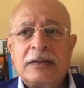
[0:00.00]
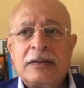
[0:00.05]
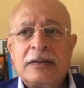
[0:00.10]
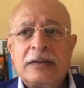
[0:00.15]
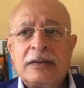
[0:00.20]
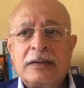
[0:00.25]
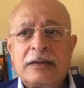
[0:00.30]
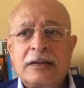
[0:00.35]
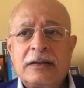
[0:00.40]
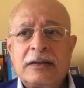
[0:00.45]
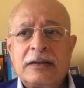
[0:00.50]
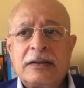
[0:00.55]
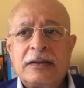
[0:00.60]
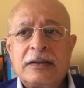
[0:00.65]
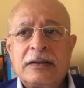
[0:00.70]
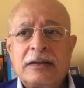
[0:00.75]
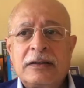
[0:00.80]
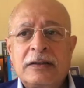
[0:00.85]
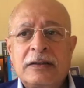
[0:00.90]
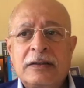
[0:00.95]
of the
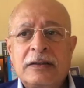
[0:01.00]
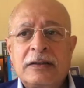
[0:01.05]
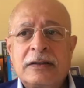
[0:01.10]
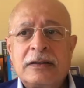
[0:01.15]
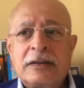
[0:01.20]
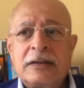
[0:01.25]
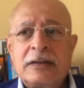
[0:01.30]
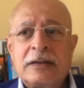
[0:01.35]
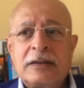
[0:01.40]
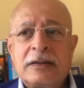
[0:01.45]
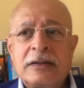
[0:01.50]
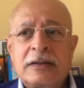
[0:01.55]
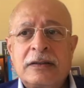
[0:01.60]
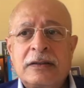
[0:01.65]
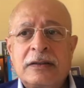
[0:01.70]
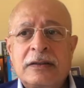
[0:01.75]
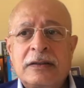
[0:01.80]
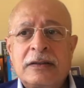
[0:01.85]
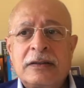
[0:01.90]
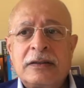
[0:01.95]
Arab culture in
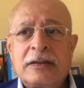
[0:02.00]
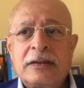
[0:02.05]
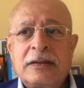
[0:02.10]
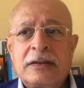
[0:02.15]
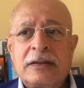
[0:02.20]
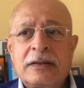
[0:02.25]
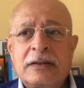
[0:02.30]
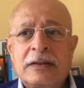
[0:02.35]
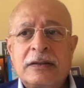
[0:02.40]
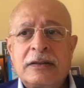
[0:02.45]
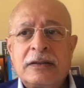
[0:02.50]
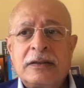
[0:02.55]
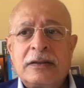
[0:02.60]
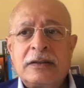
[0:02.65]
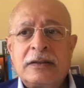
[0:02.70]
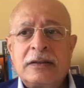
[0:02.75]
the negotiation.